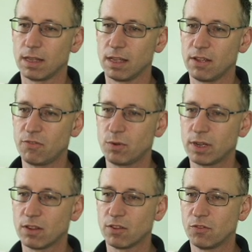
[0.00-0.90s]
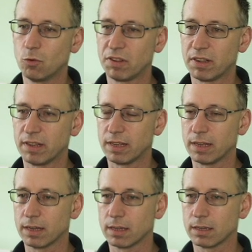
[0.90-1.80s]
if we're going to force the
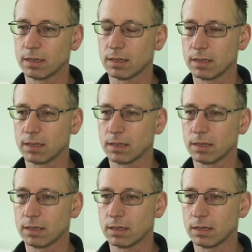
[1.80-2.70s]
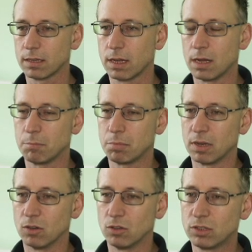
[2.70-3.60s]

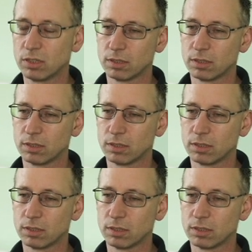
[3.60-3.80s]
upload,